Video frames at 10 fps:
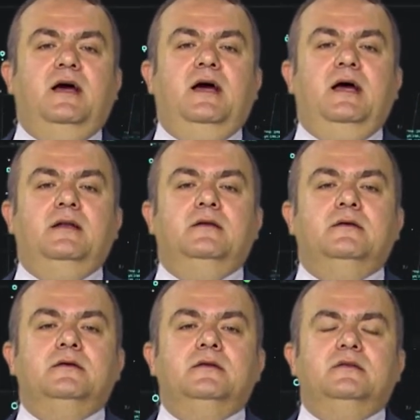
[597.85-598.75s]
and
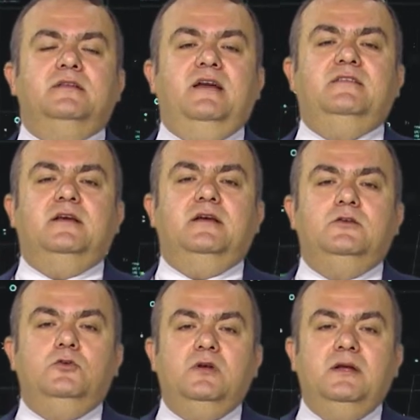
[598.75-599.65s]
that
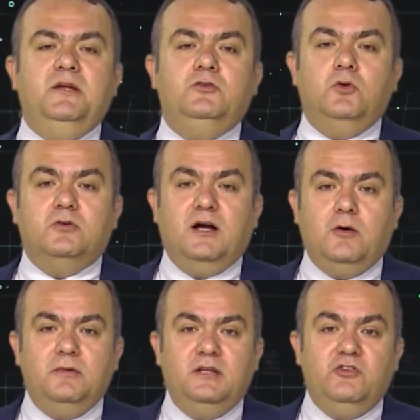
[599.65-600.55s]
you limit your
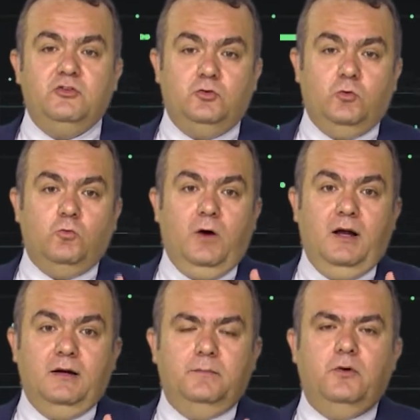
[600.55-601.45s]
recommendation to
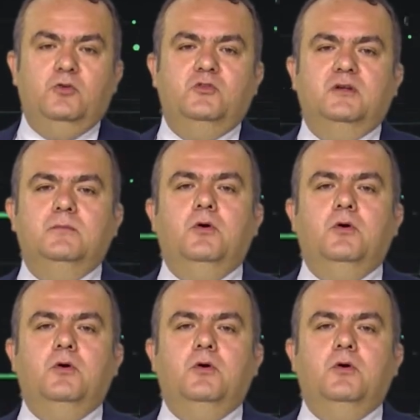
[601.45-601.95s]
one person